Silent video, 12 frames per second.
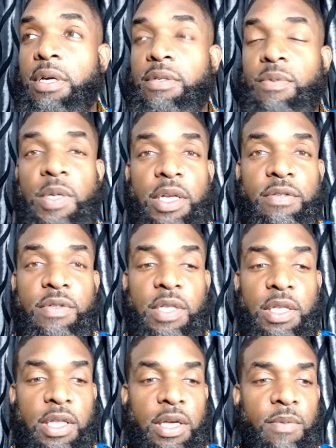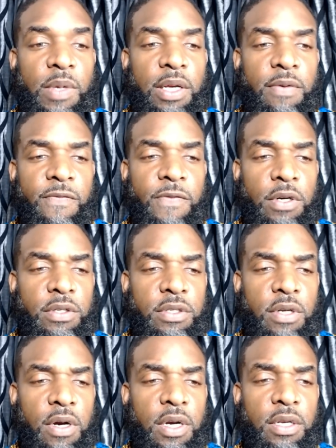Here's one interesting thing. When he
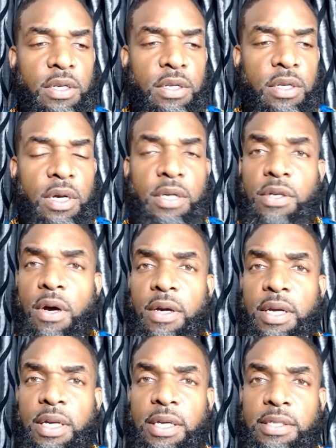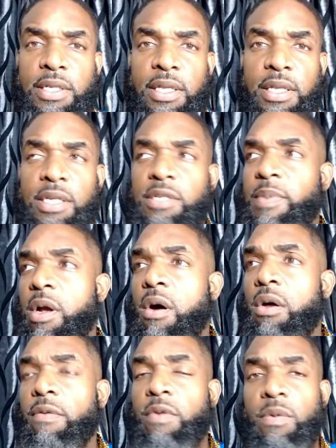first started talking, he said that he's
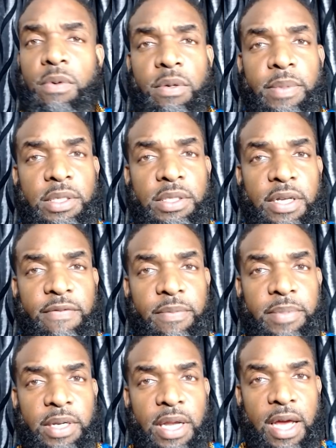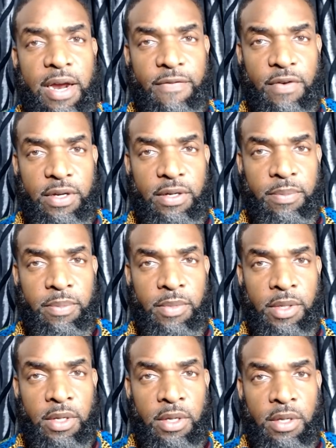been all over the world, but he's never been to Africa.
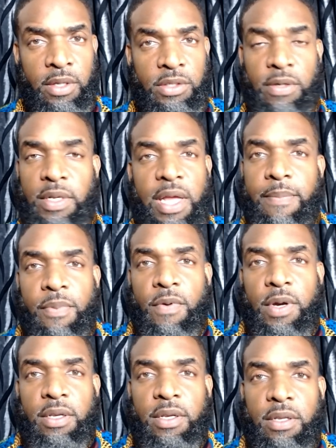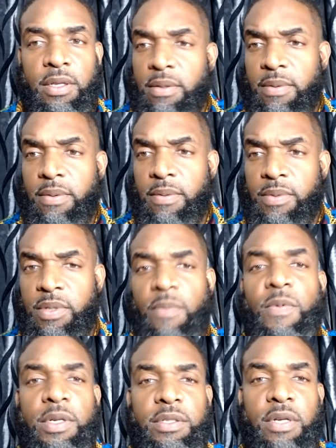So at that point,
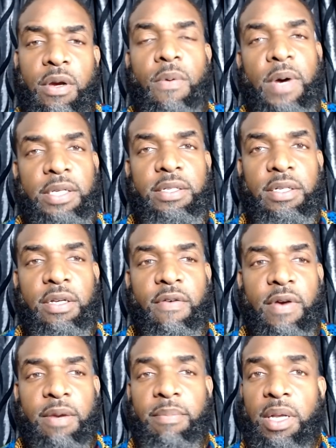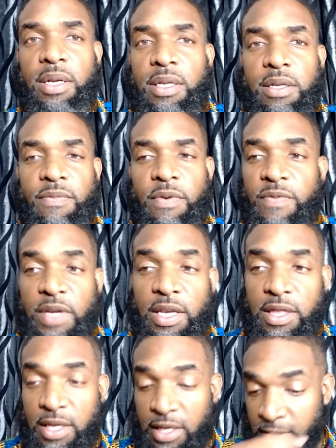someone should question the credibility of
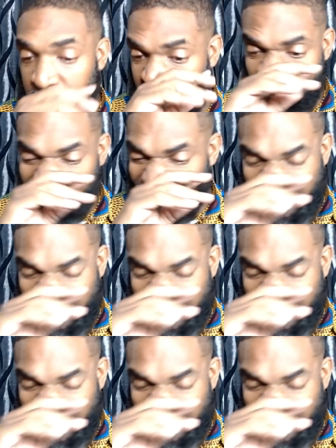anything